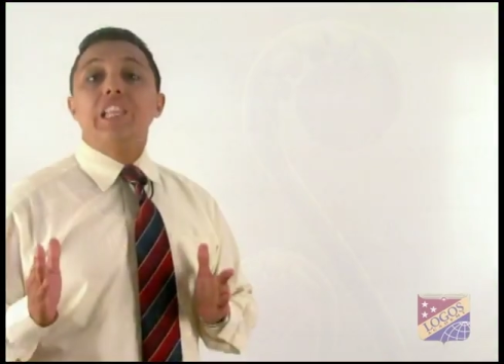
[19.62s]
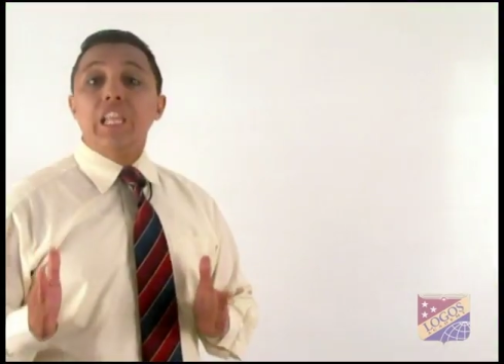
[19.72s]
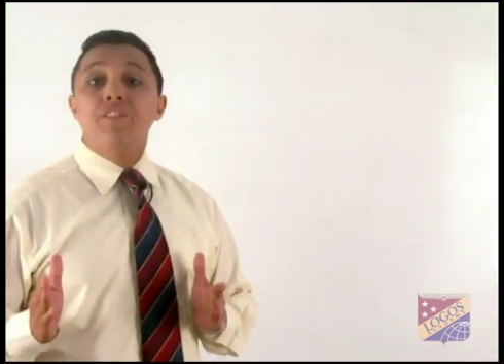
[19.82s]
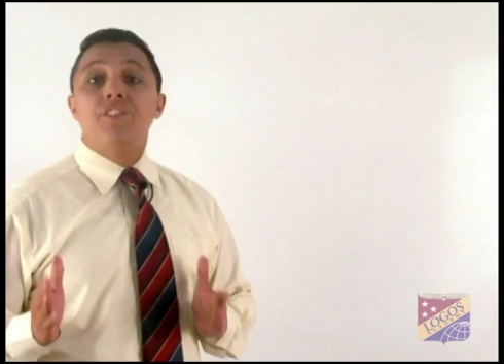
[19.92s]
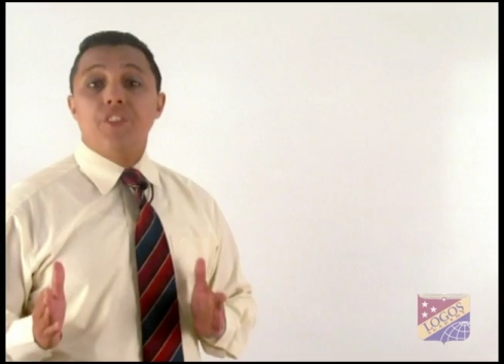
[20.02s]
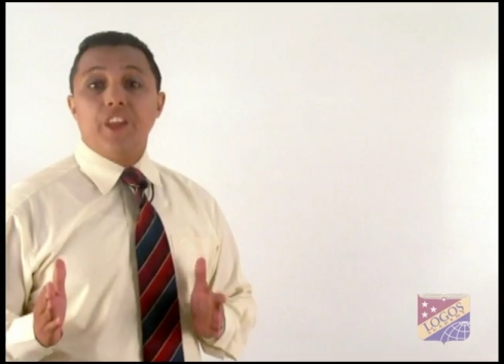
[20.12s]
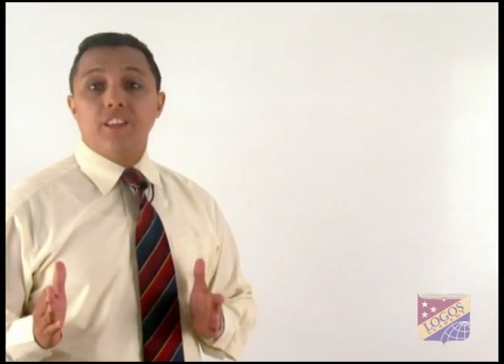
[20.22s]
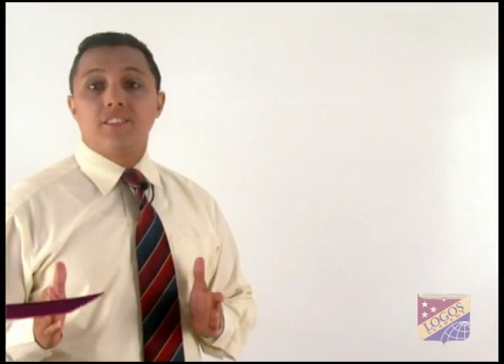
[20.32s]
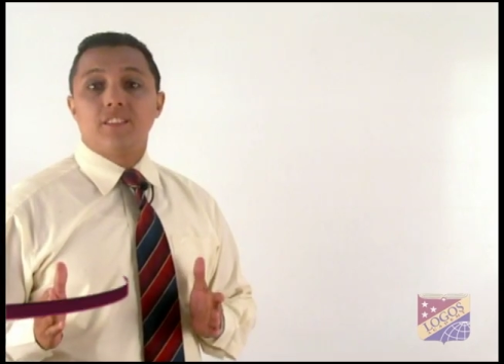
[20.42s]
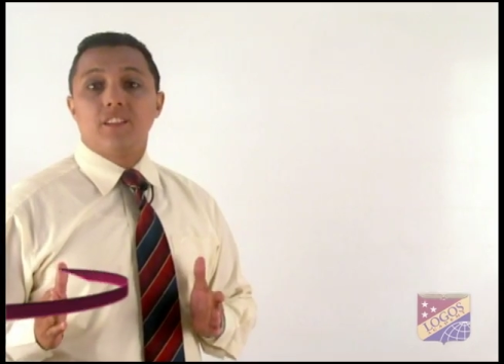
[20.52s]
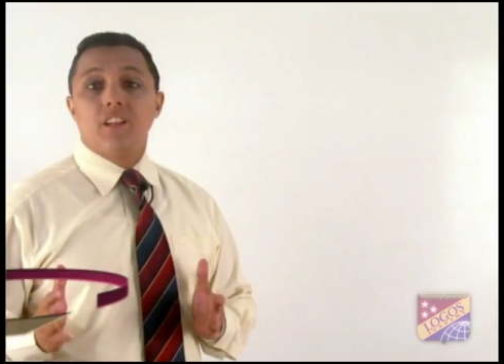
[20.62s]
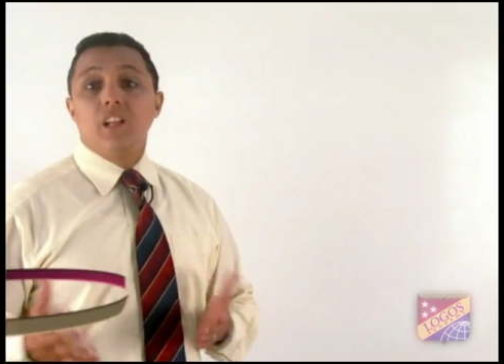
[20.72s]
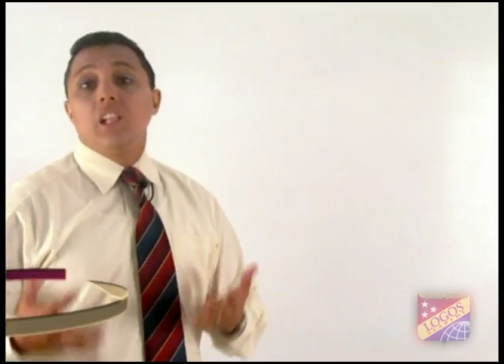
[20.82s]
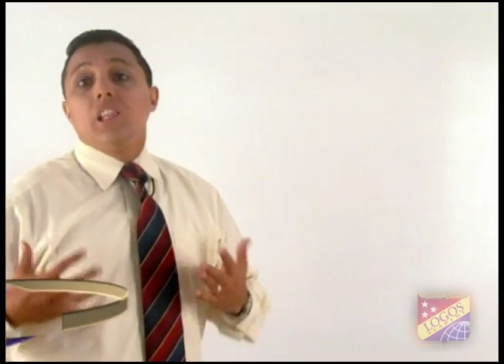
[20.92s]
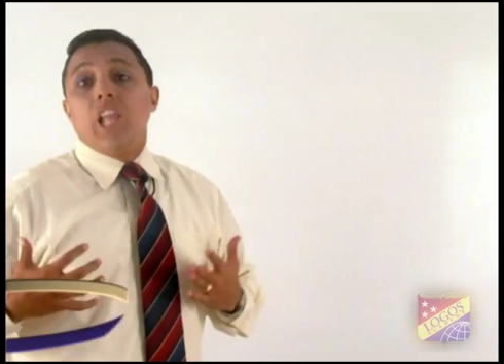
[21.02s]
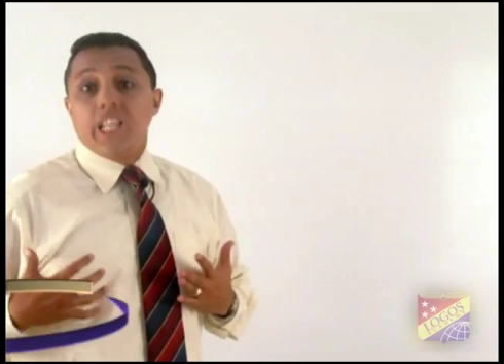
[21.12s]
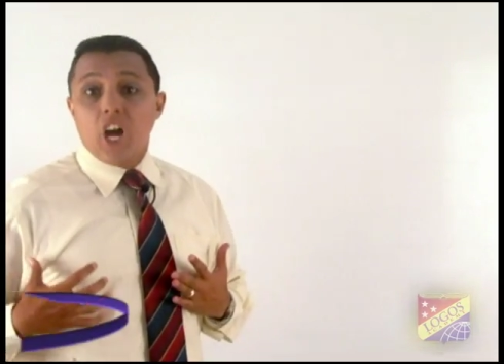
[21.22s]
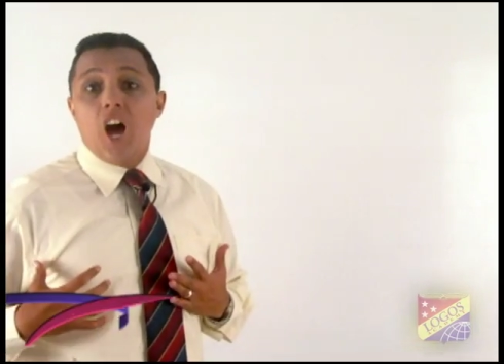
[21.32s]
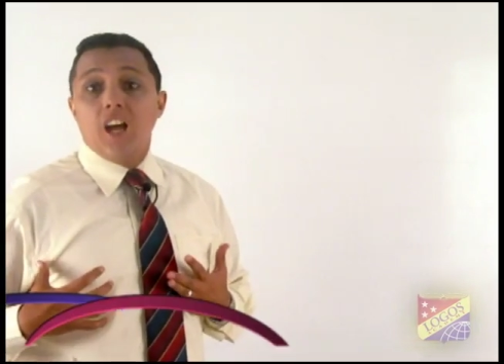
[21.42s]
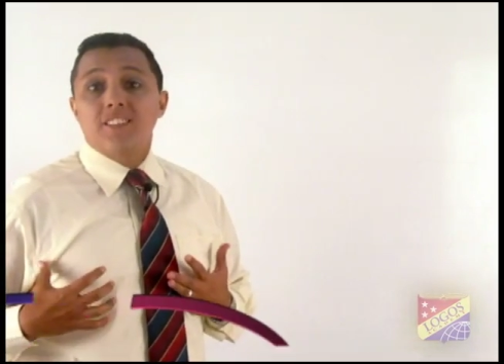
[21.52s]
living things. Like
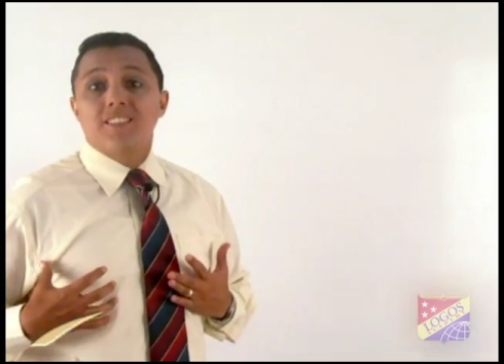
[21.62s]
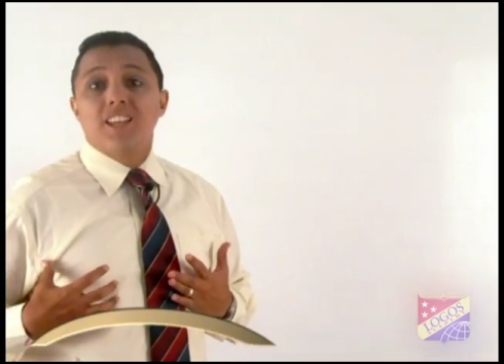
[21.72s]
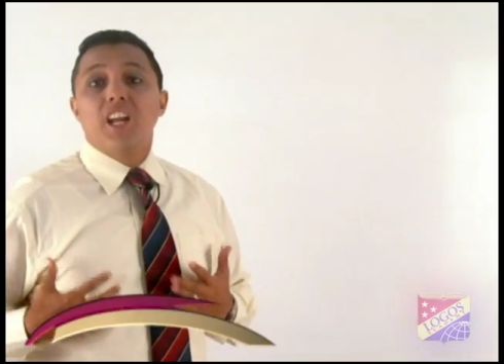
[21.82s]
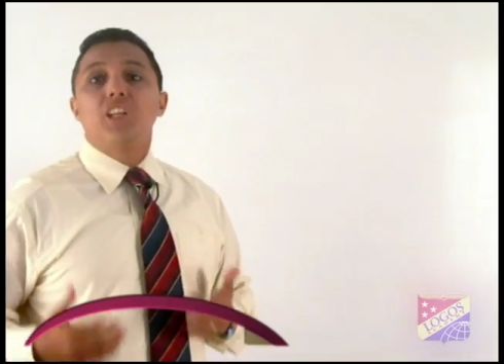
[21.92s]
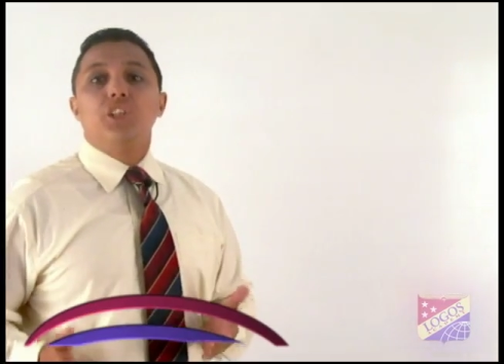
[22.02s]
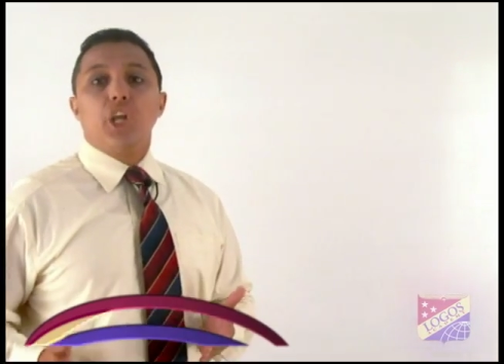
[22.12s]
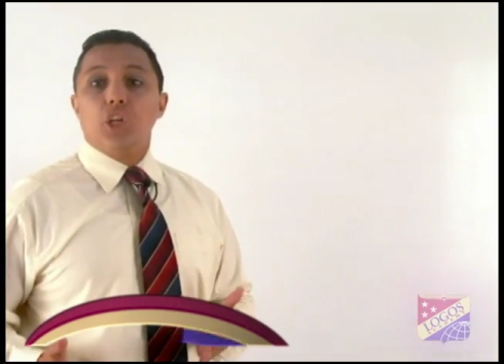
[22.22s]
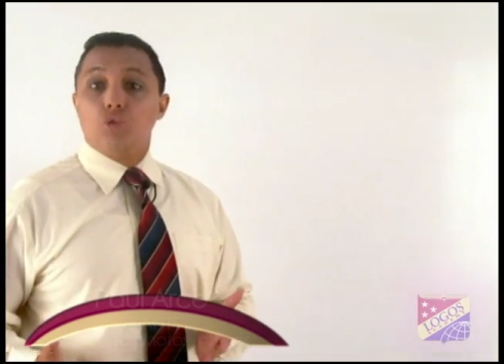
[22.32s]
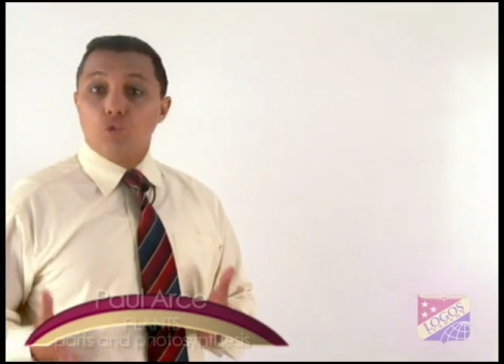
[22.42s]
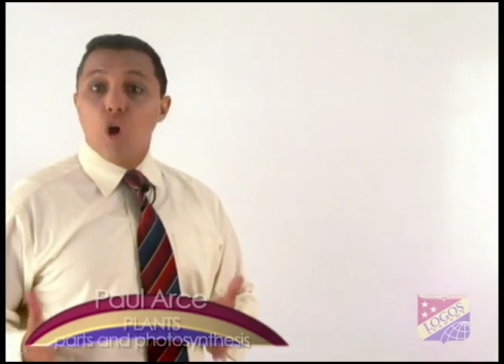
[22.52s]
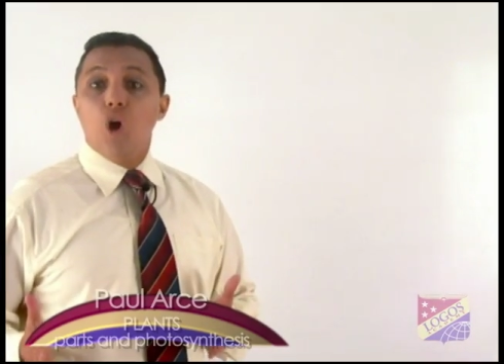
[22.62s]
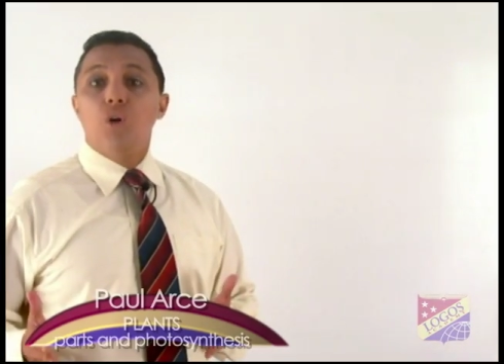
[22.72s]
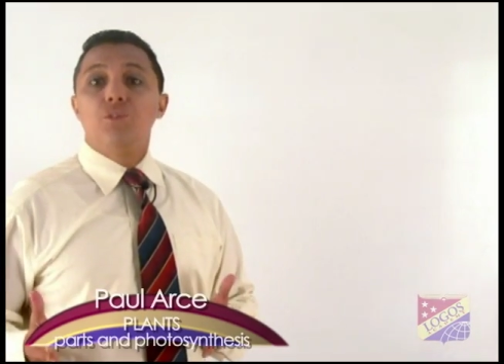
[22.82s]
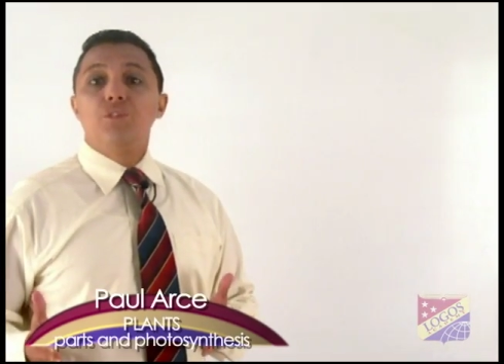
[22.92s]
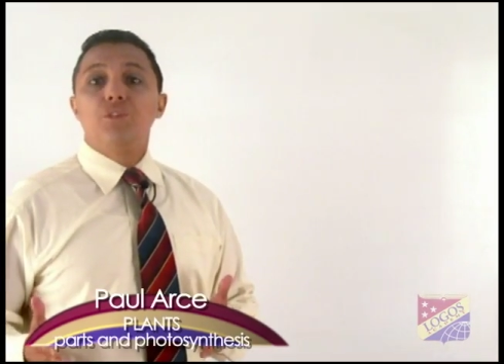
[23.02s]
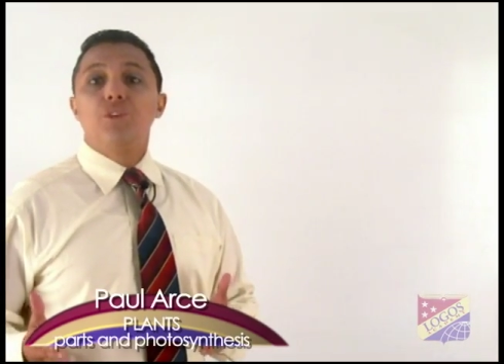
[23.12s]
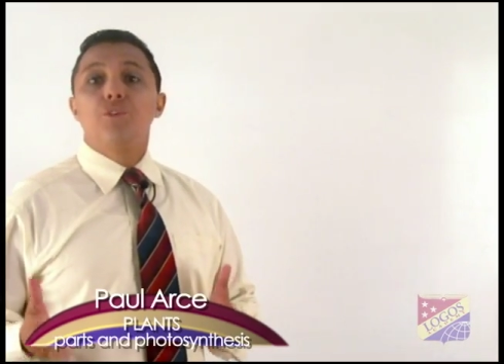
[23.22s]
us, they grow,